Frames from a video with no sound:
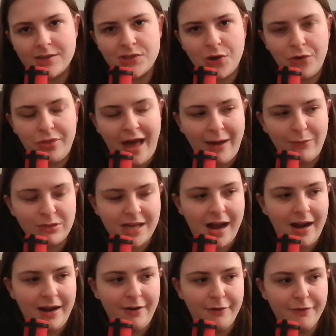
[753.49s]
So that was
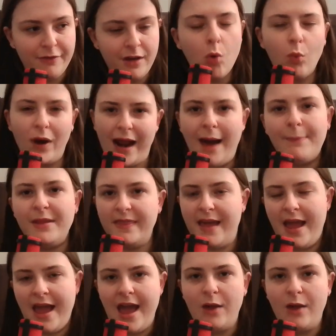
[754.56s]
kind of what happened there